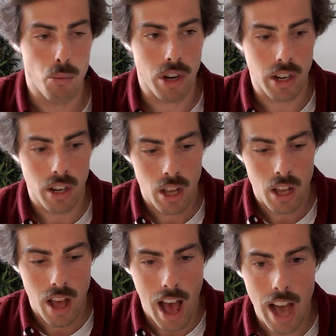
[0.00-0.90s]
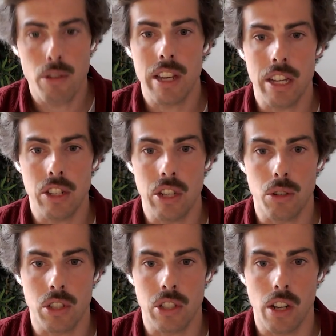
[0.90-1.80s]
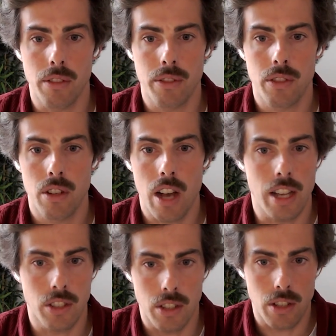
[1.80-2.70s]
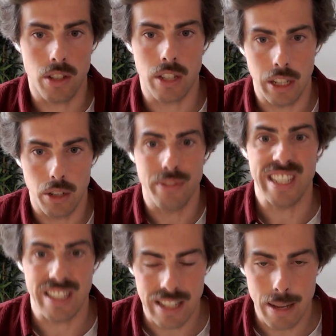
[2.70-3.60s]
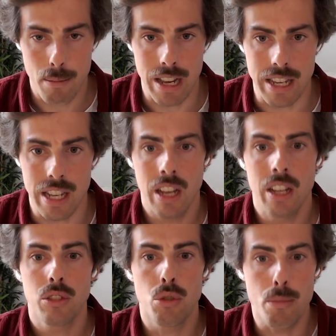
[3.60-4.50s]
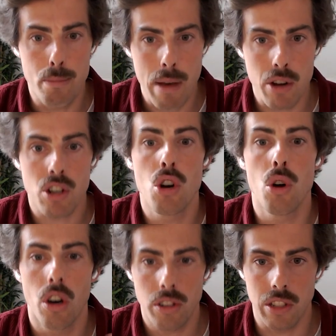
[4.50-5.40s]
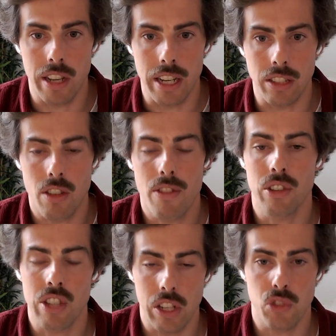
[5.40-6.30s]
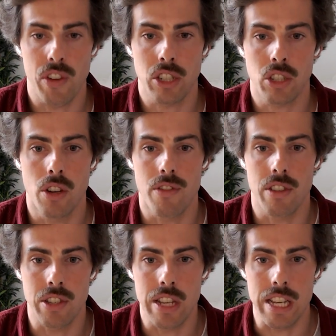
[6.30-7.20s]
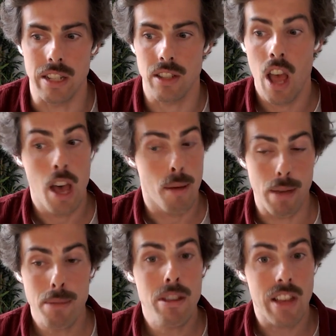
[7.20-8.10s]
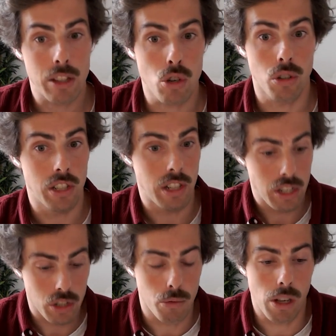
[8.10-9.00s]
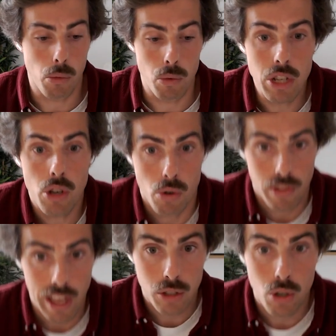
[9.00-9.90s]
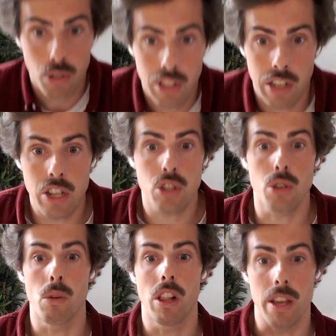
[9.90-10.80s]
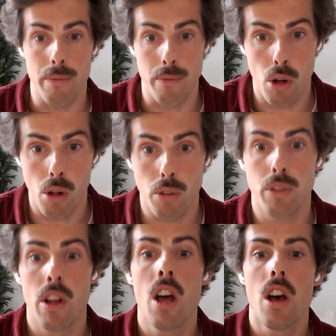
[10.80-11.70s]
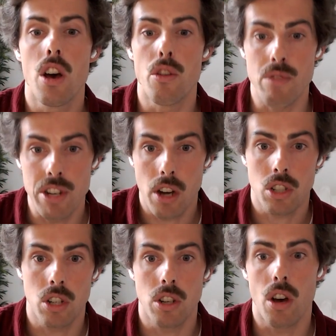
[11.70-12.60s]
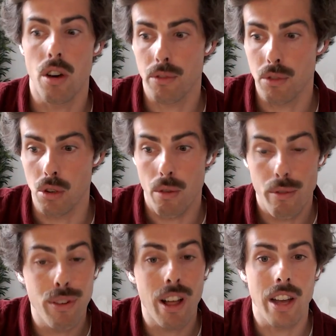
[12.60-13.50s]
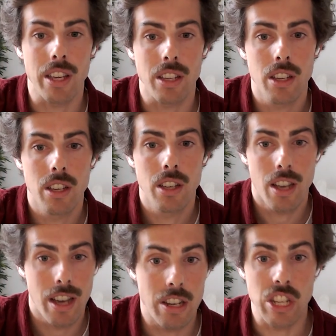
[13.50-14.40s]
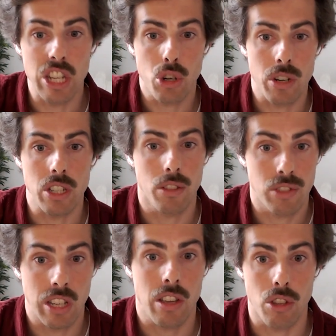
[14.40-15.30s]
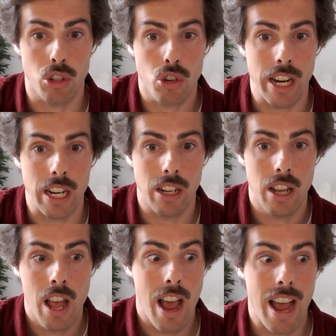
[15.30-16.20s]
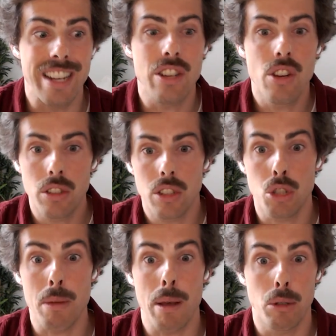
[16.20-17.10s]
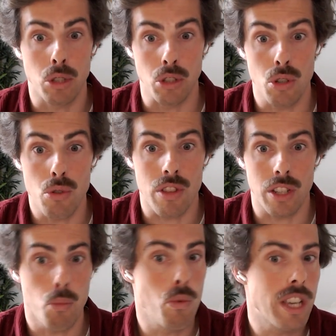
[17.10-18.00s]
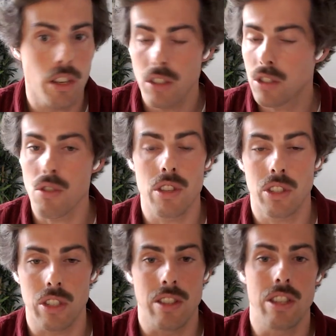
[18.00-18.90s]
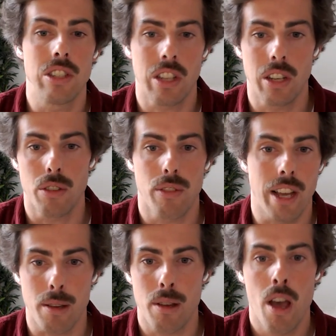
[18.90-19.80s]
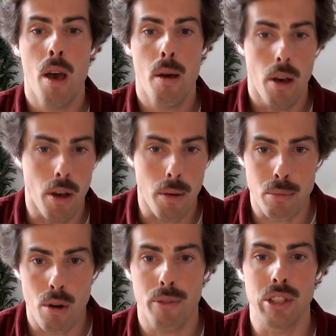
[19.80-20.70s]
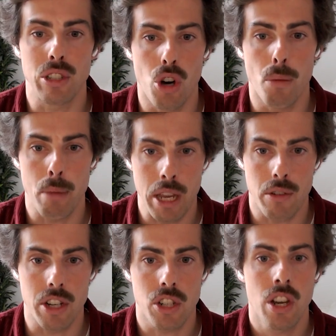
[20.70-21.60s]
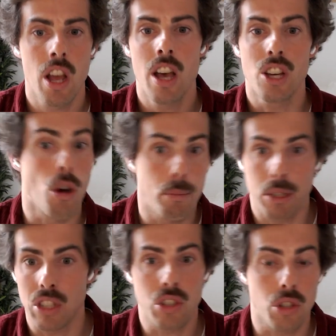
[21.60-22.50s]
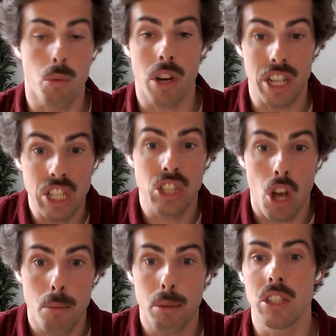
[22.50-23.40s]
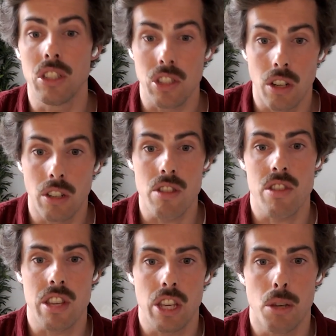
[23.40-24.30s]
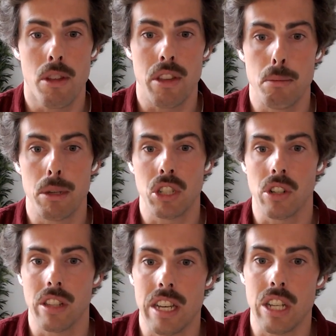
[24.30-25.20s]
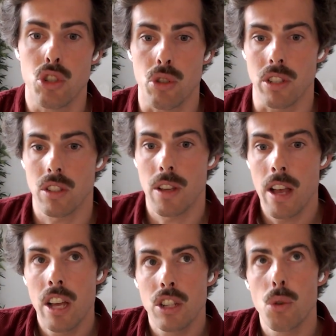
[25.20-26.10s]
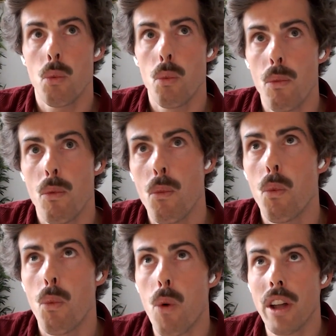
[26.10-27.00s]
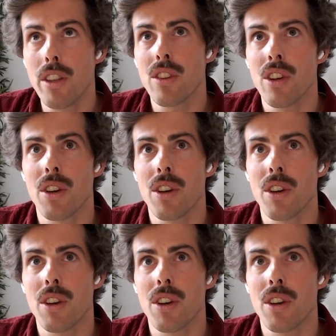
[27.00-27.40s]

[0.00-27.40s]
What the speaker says: we're aggregating ourselves as a kind of assembly to better coordinate the satisfaction of these needs. Maybe that coordination, well, we know that coordination will involve a reduction of, flying and an increase of taking the train. And in order to be able to do this, we cannot do this in these kind of like profit or perish competition where each company is only thinking about their material interest. So one,